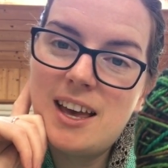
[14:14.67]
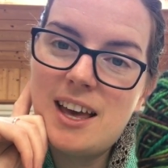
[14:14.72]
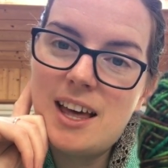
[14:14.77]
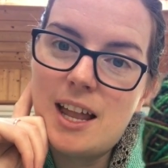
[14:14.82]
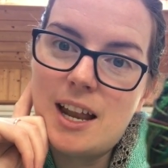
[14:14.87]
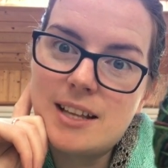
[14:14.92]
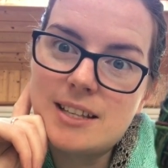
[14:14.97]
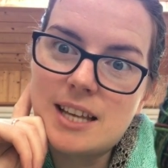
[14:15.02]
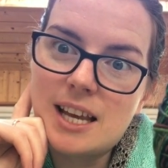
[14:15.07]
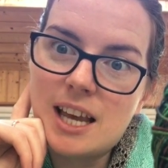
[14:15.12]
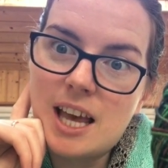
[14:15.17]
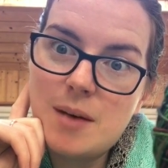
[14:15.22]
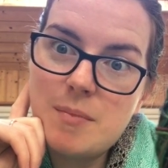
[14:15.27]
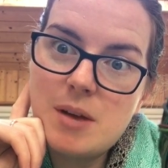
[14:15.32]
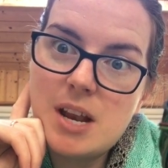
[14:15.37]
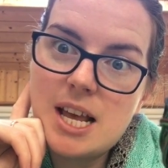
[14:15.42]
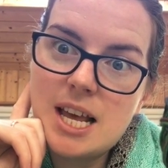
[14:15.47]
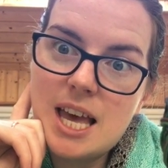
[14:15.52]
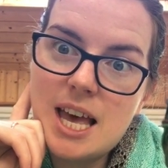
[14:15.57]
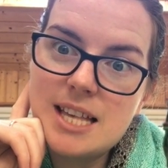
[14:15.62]
And I was like, I'm
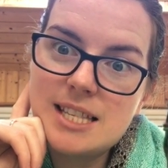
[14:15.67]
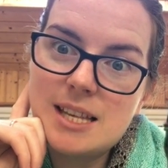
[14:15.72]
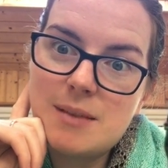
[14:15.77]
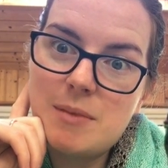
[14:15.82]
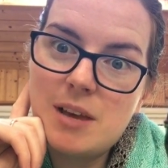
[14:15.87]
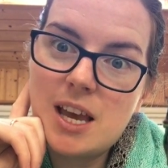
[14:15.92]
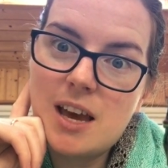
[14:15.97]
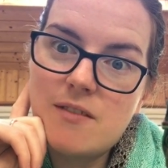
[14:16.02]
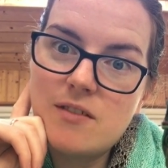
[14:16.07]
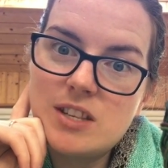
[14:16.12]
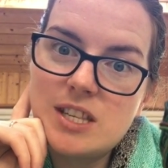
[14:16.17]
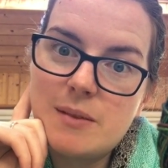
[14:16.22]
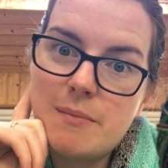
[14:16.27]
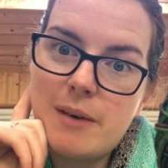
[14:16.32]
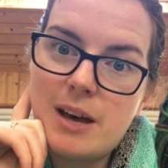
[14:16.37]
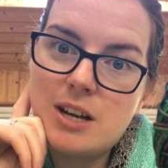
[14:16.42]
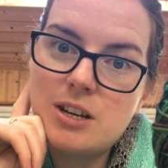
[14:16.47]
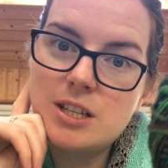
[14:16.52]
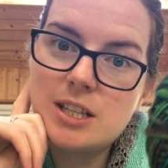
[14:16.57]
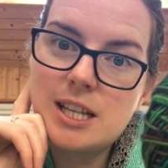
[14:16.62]
going to cast something out for St.
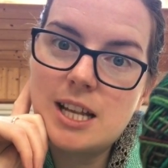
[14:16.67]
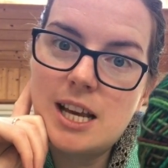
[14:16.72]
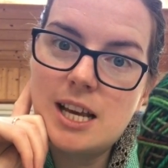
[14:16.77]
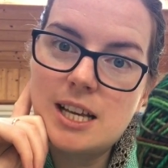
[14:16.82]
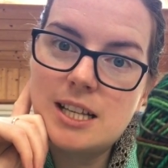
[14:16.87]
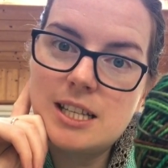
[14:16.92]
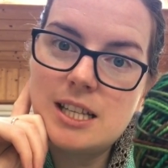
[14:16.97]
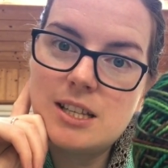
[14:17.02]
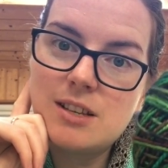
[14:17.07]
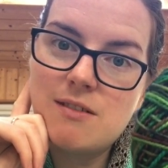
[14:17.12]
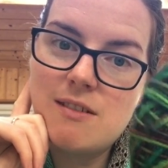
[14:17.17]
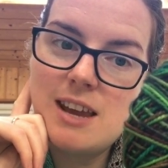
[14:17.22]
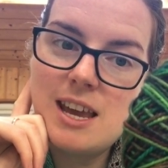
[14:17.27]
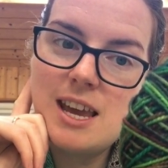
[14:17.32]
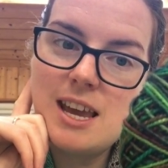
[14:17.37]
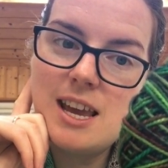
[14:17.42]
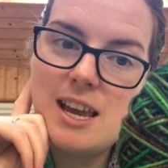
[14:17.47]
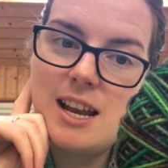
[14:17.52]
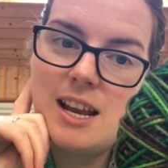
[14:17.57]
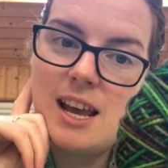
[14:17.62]
Patrick's Day because it's
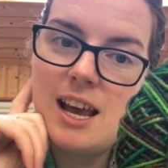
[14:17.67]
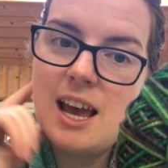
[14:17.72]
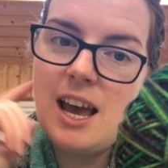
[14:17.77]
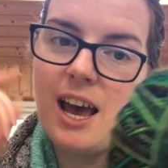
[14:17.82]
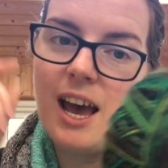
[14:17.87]
green.